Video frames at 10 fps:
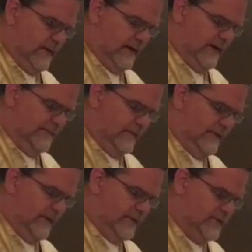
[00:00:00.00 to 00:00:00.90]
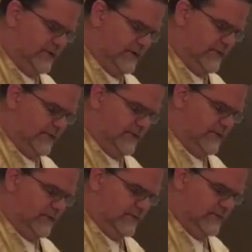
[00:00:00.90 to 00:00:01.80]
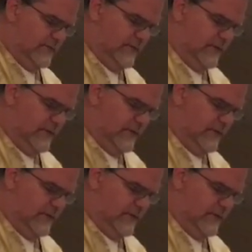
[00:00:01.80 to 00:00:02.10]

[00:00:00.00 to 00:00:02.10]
I have compassion on the multitude,